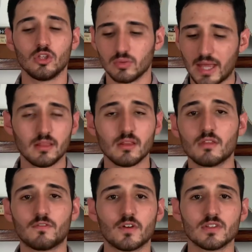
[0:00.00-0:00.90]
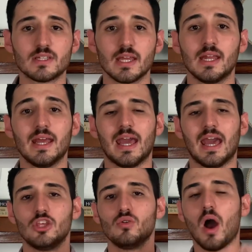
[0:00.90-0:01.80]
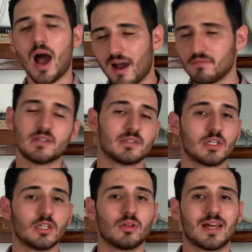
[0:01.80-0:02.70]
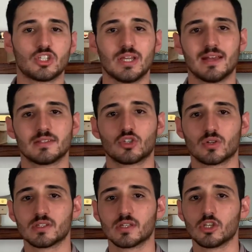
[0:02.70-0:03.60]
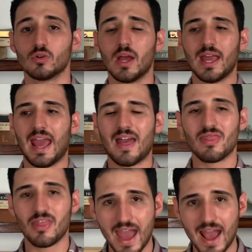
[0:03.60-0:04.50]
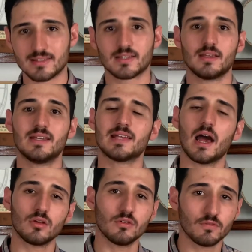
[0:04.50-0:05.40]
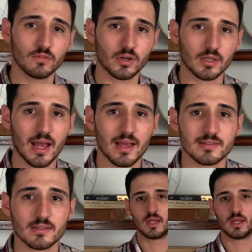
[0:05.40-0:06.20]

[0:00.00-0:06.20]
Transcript: You landed the first date and you obviously know that she has interest in you, and that is how you flirt, guys.